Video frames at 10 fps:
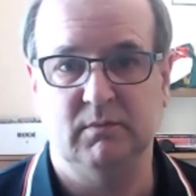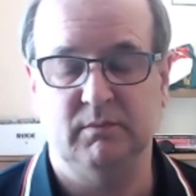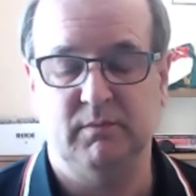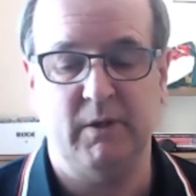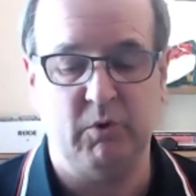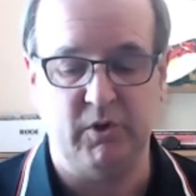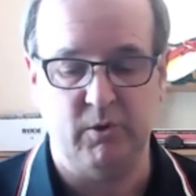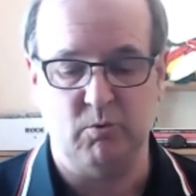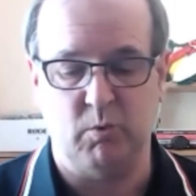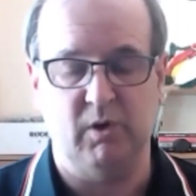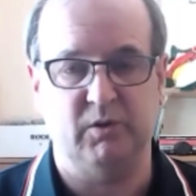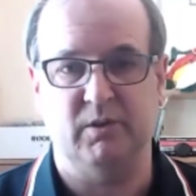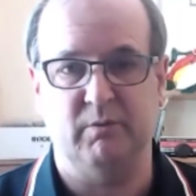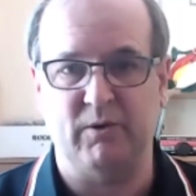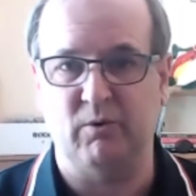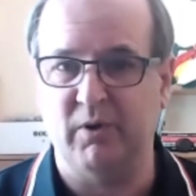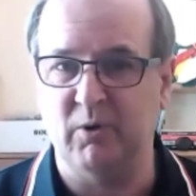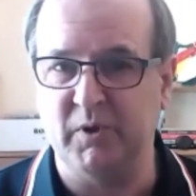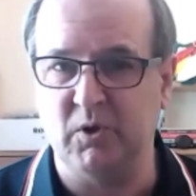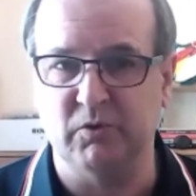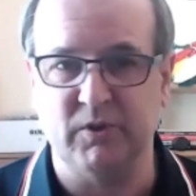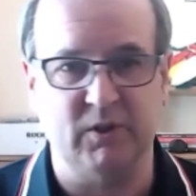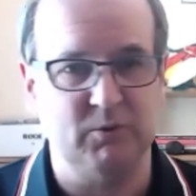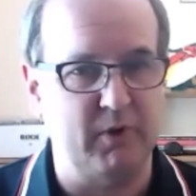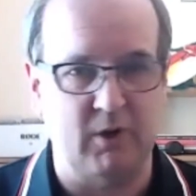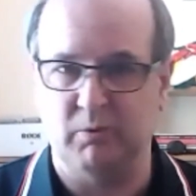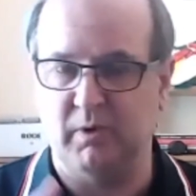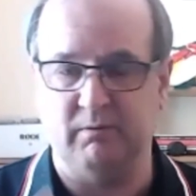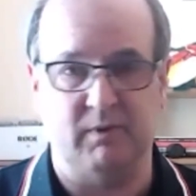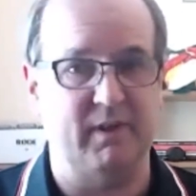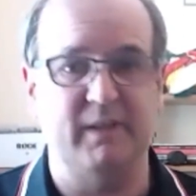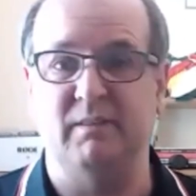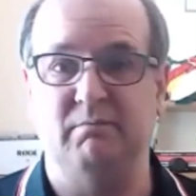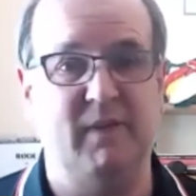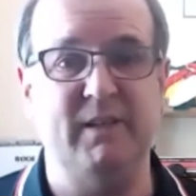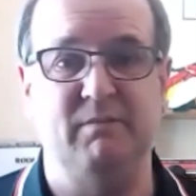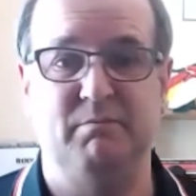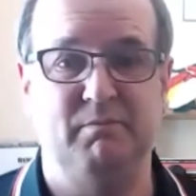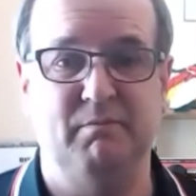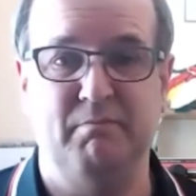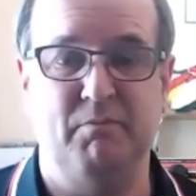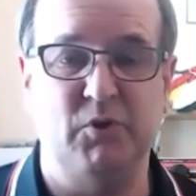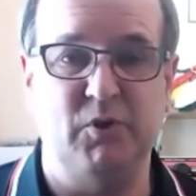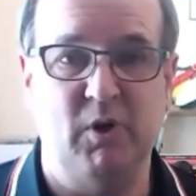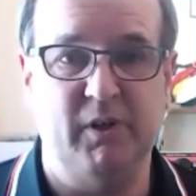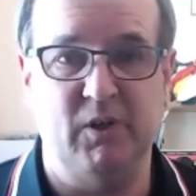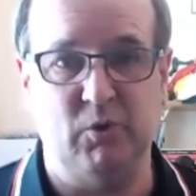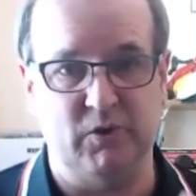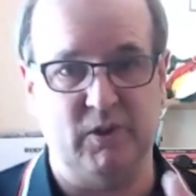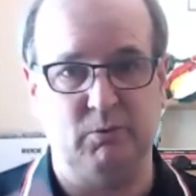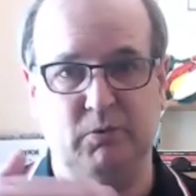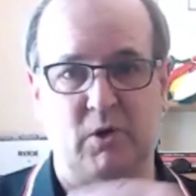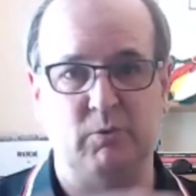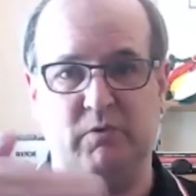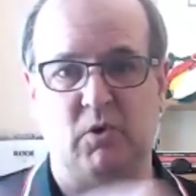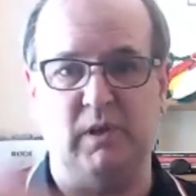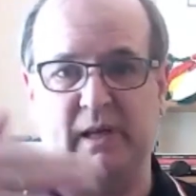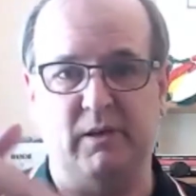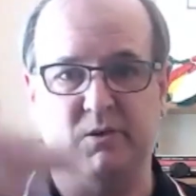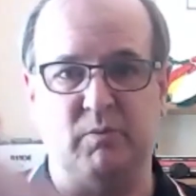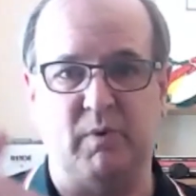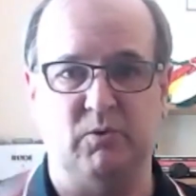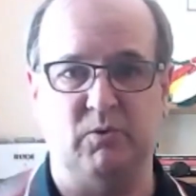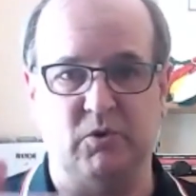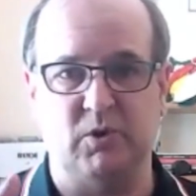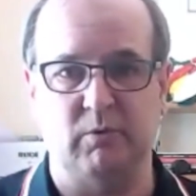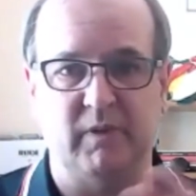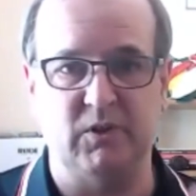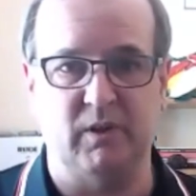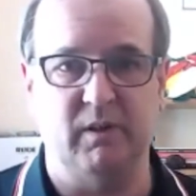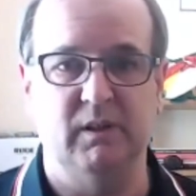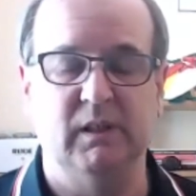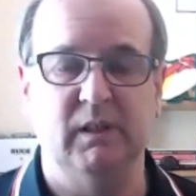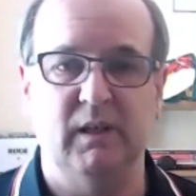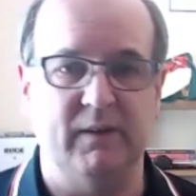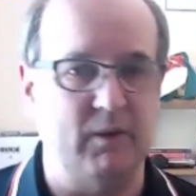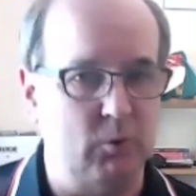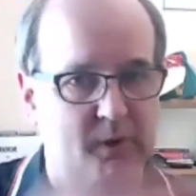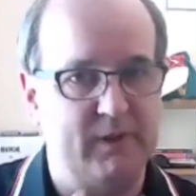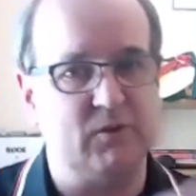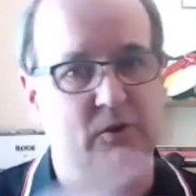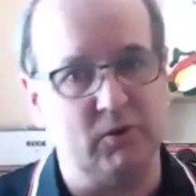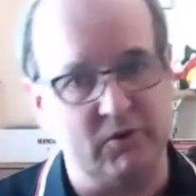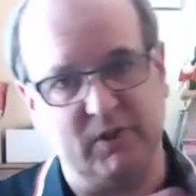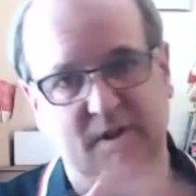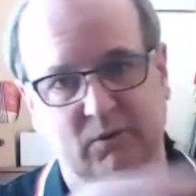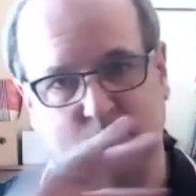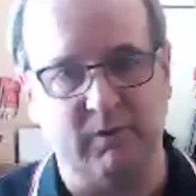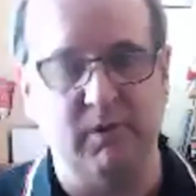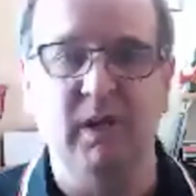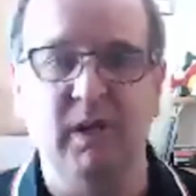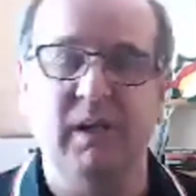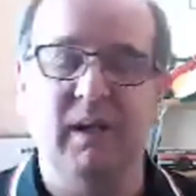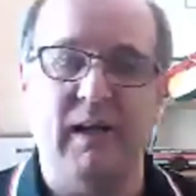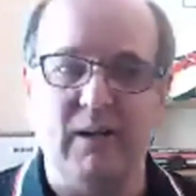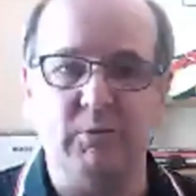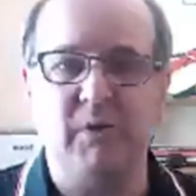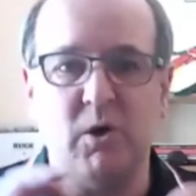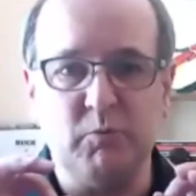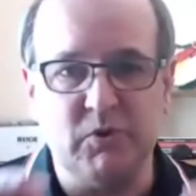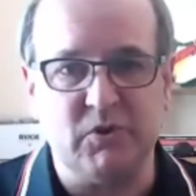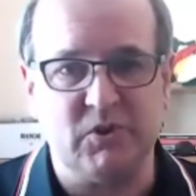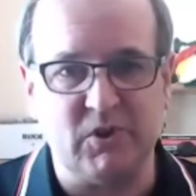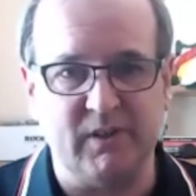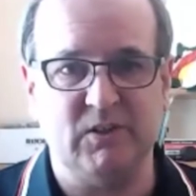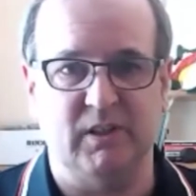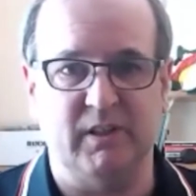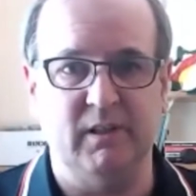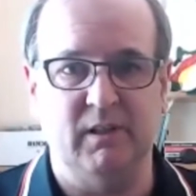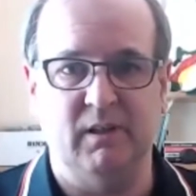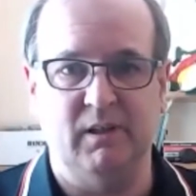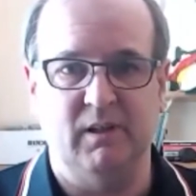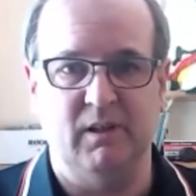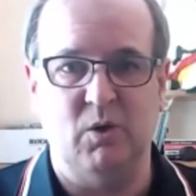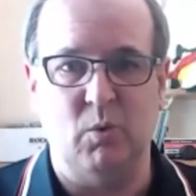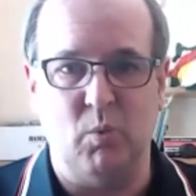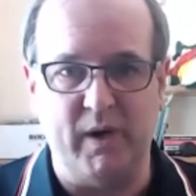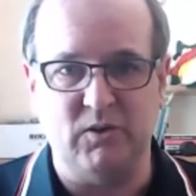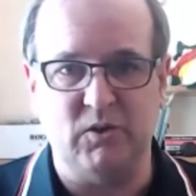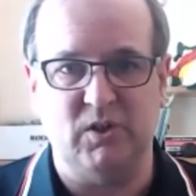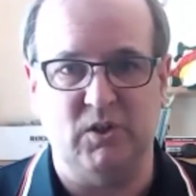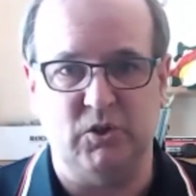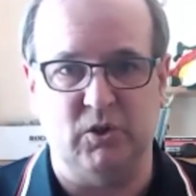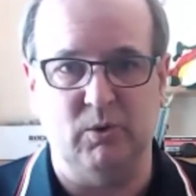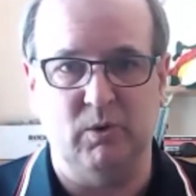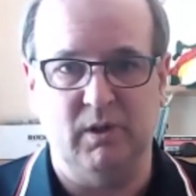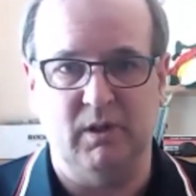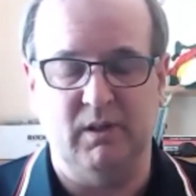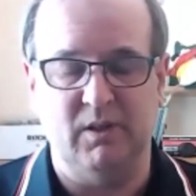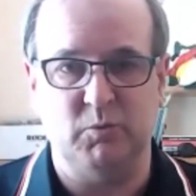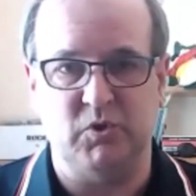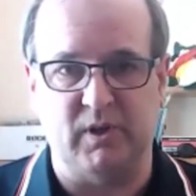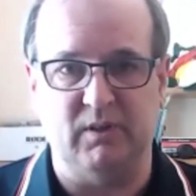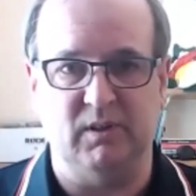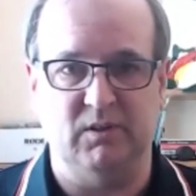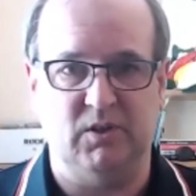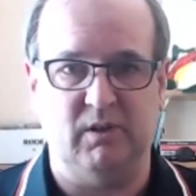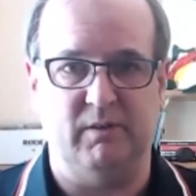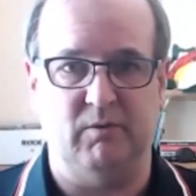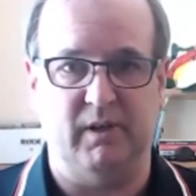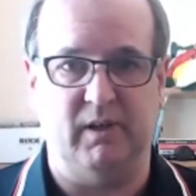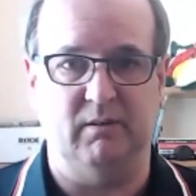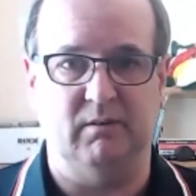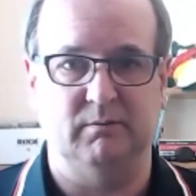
Anybody who's worked in a manual therapy context will know, and any body working context will know, we've got layers of muscles on top of each other and they're all intercrossing and all that. How do we know precisely which tissue is presenting as tight right now?